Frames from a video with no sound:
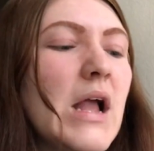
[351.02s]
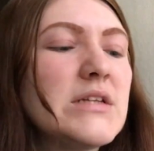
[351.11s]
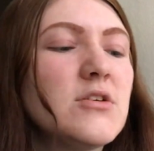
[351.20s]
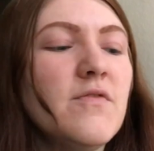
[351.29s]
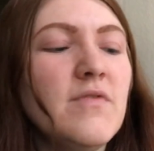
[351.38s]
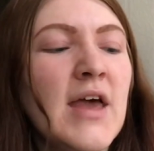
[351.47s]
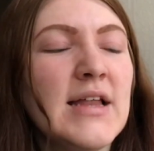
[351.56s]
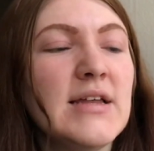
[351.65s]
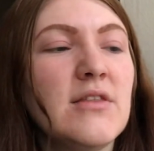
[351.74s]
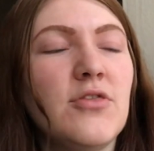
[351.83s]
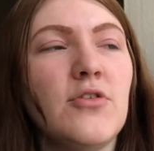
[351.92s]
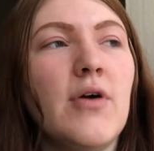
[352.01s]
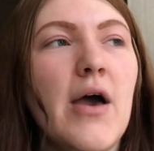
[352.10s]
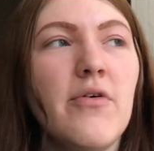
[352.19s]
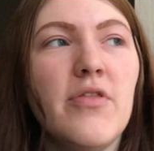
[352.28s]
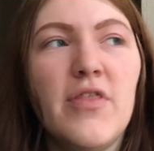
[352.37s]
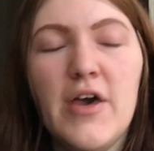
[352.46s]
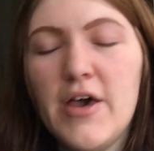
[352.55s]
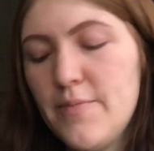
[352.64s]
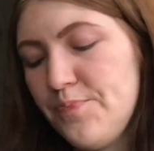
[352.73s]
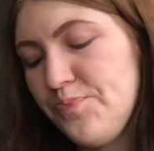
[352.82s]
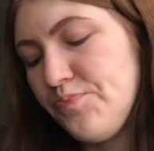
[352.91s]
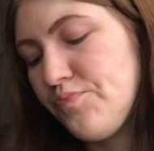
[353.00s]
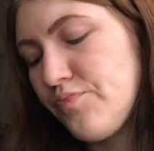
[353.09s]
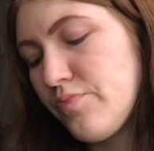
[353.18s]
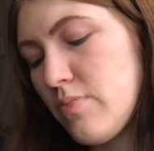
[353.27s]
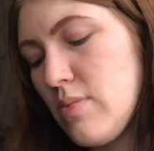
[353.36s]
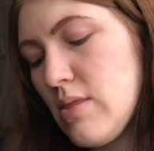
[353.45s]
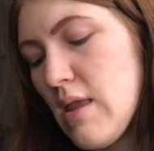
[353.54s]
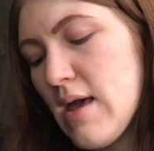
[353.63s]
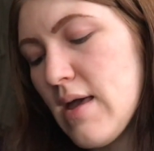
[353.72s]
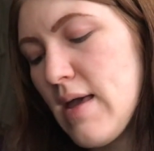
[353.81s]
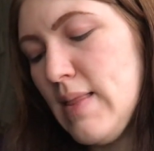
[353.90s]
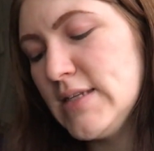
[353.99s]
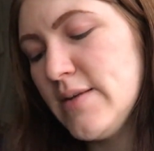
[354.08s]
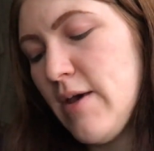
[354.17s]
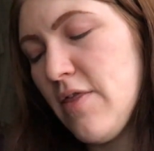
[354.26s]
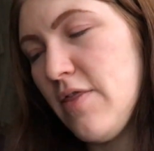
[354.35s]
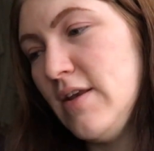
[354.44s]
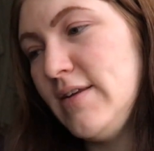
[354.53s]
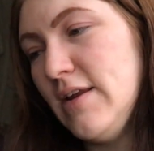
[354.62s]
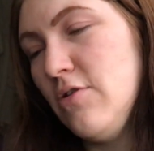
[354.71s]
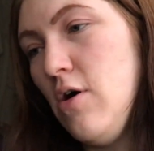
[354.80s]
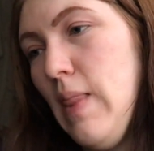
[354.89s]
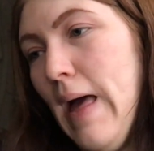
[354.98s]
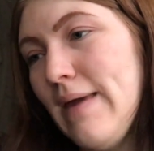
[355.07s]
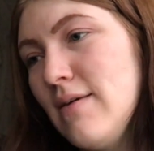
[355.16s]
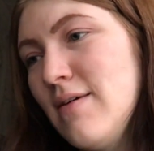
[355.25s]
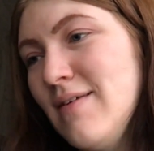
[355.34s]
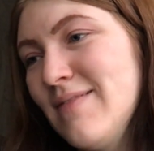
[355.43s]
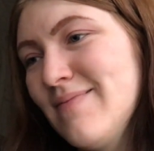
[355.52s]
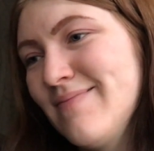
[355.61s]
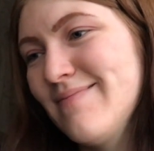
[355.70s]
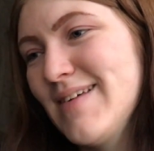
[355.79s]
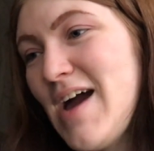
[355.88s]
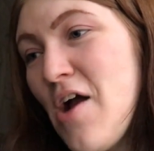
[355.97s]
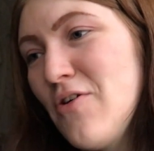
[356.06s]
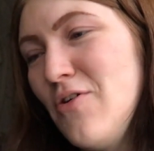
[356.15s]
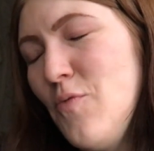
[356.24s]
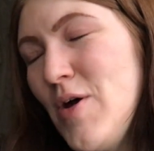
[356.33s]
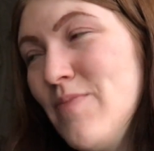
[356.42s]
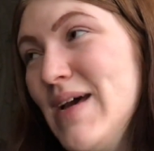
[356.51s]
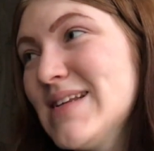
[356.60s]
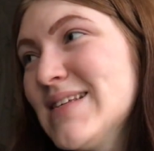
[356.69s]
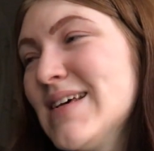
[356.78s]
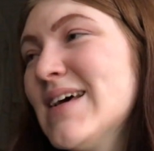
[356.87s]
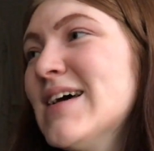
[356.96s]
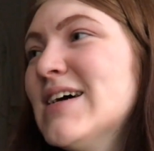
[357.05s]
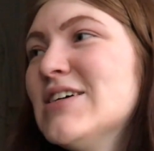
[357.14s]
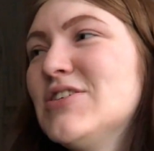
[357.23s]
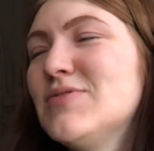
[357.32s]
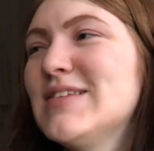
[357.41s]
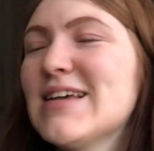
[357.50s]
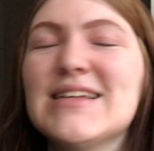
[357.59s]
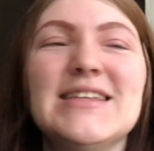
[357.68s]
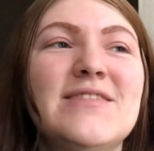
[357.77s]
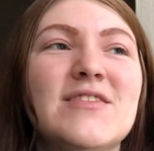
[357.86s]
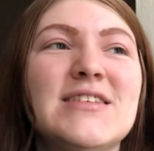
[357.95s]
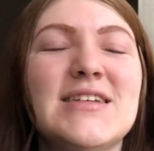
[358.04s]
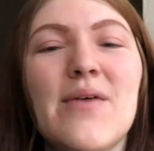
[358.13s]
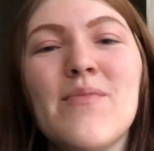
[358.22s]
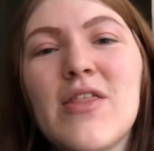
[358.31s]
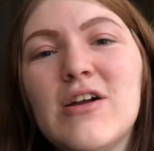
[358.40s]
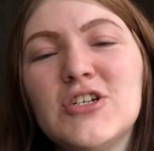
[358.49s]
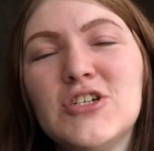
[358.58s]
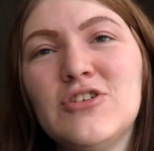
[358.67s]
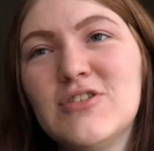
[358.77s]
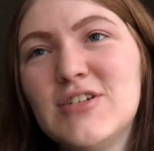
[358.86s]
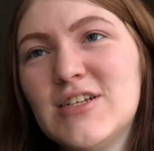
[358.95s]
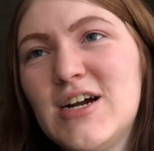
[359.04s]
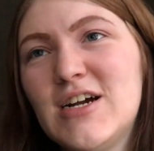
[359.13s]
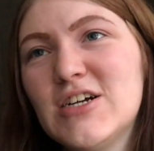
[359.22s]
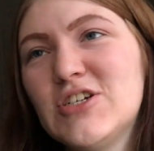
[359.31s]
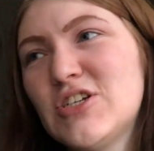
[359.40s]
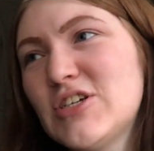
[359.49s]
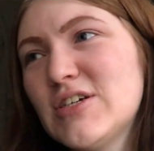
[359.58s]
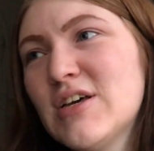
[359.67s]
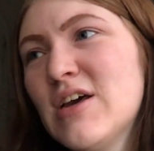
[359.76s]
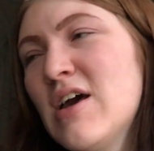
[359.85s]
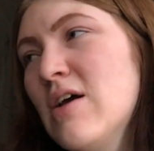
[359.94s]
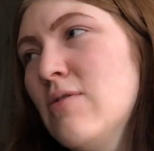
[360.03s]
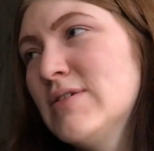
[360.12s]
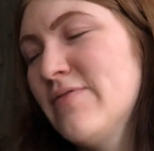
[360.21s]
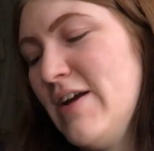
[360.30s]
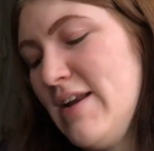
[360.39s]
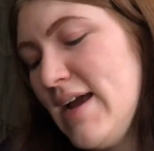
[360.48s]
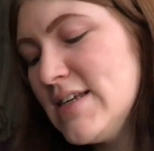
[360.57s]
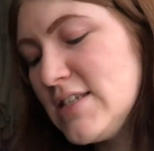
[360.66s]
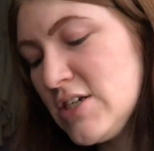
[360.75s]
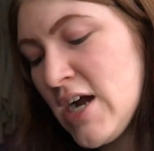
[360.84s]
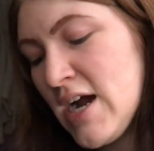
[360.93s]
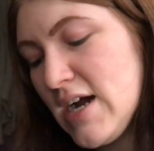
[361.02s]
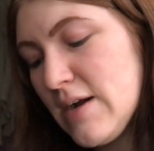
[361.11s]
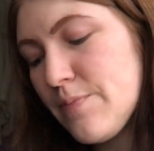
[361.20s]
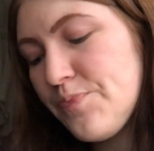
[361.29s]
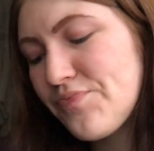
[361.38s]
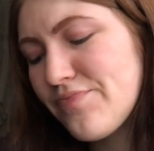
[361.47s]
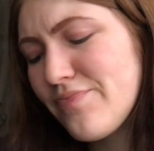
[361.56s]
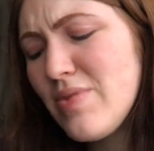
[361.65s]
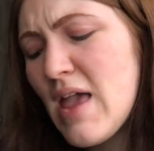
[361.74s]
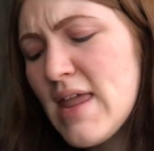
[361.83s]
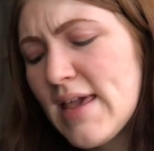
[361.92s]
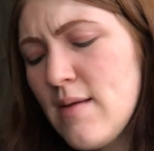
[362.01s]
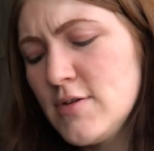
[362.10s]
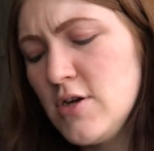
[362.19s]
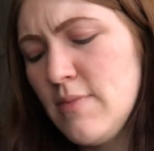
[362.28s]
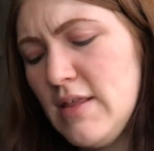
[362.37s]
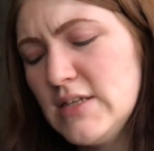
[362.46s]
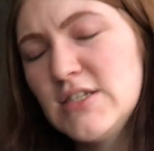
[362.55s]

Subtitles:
It's often hinted throughout that Elizabeth did not like Carol one bit. She was like an evil stepmother. She taunted her, she wasn't very nice to her, and I kept talking about this